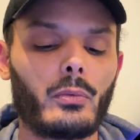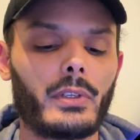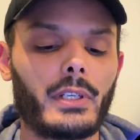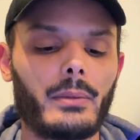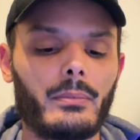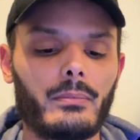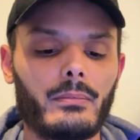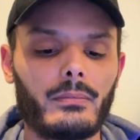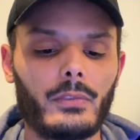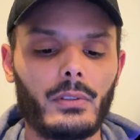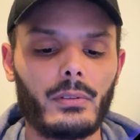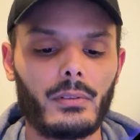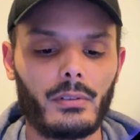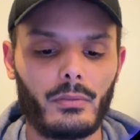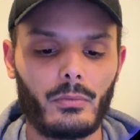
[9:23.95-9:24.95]

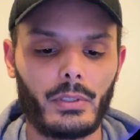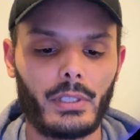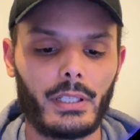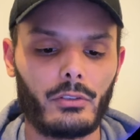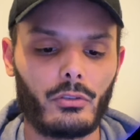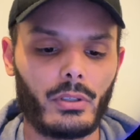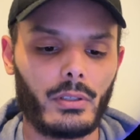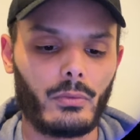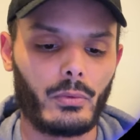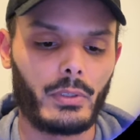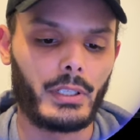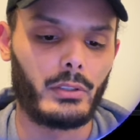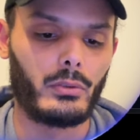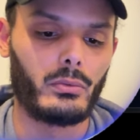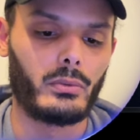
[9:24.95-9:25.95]
when I try
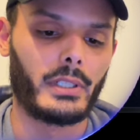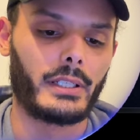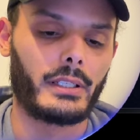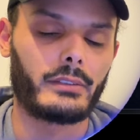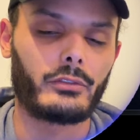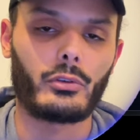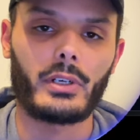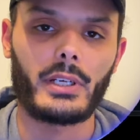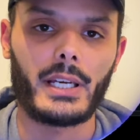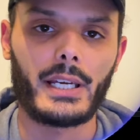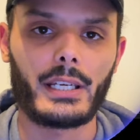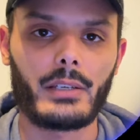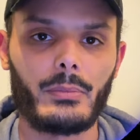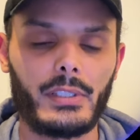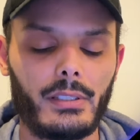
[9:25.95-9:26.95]

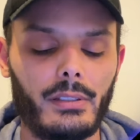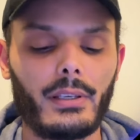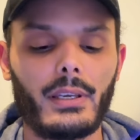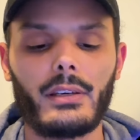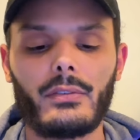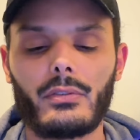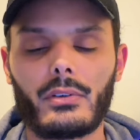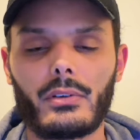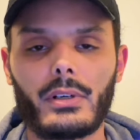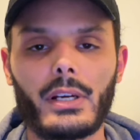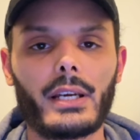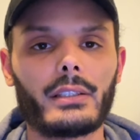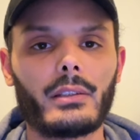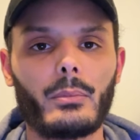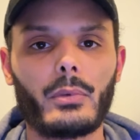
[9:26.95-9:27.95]
hack me CTF or
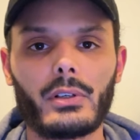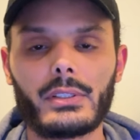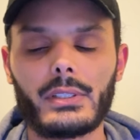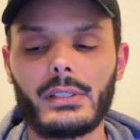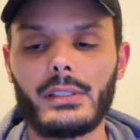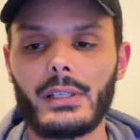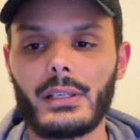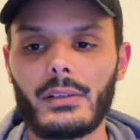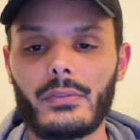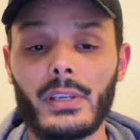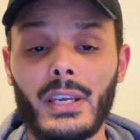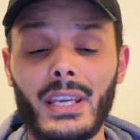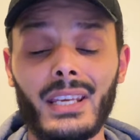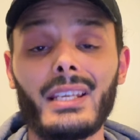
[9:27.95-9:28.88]
hack the box CTF,